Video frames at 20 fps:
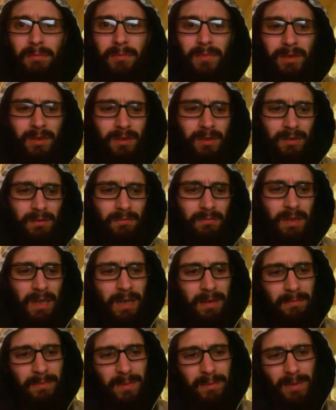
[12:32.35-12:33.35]
It's
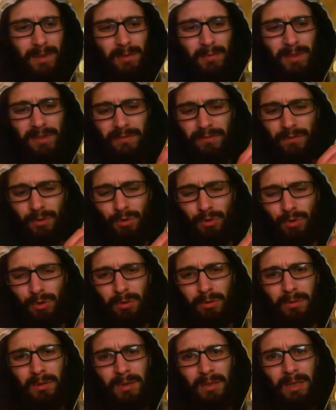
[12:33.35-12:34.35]
maybe a little bit
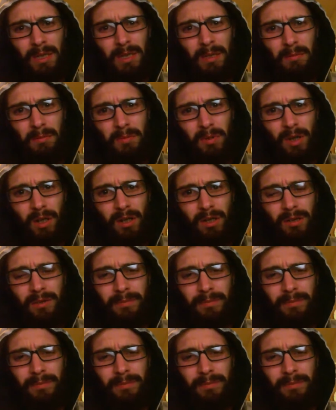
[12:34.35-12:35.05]
floral, but...